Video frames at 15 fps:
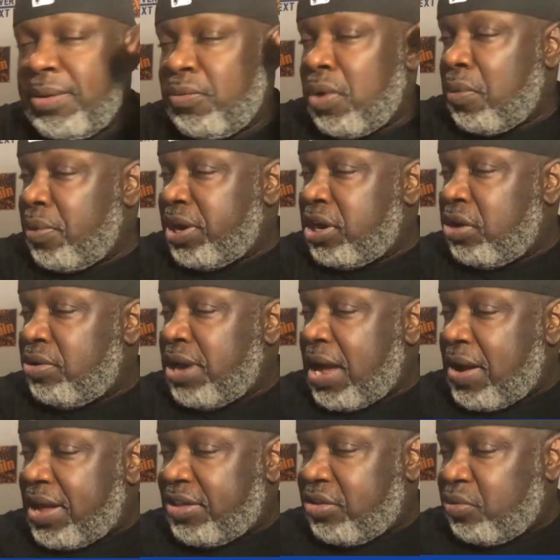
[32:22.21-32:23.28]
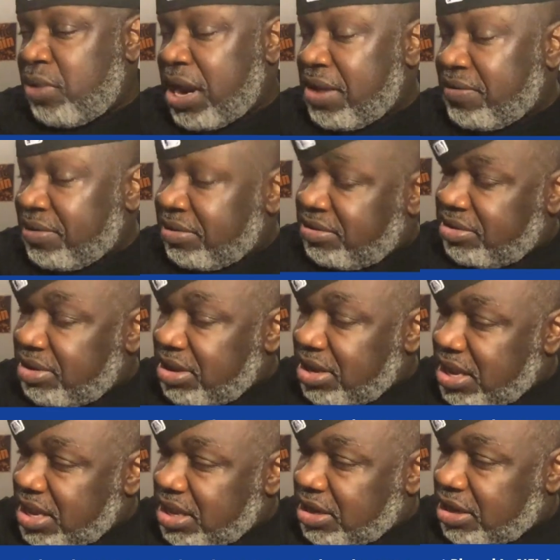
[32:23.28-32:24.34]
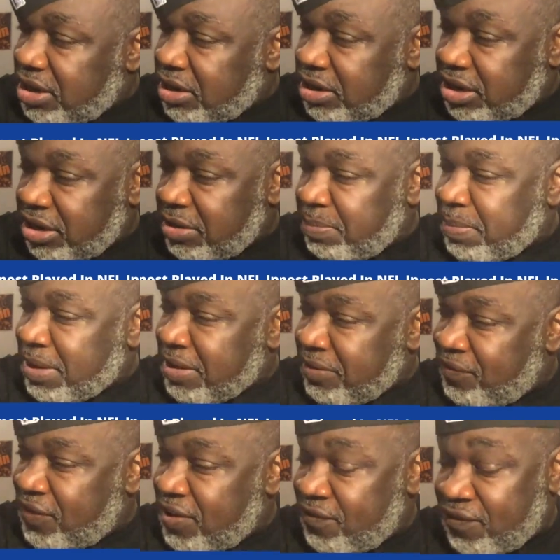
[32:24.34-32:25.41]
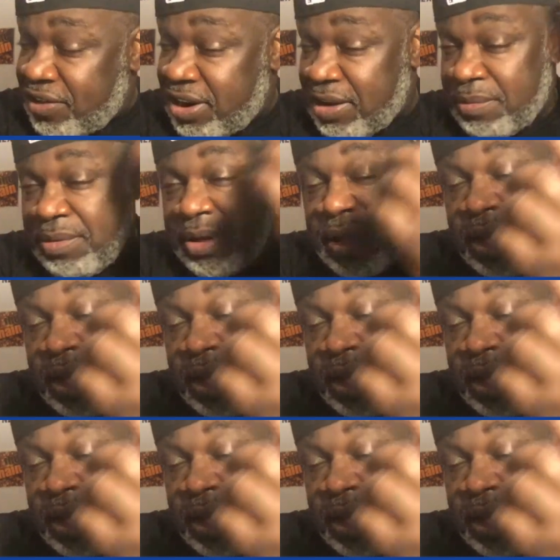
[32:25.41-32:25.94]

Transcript: what we know now as the Ravens could have been fit for him.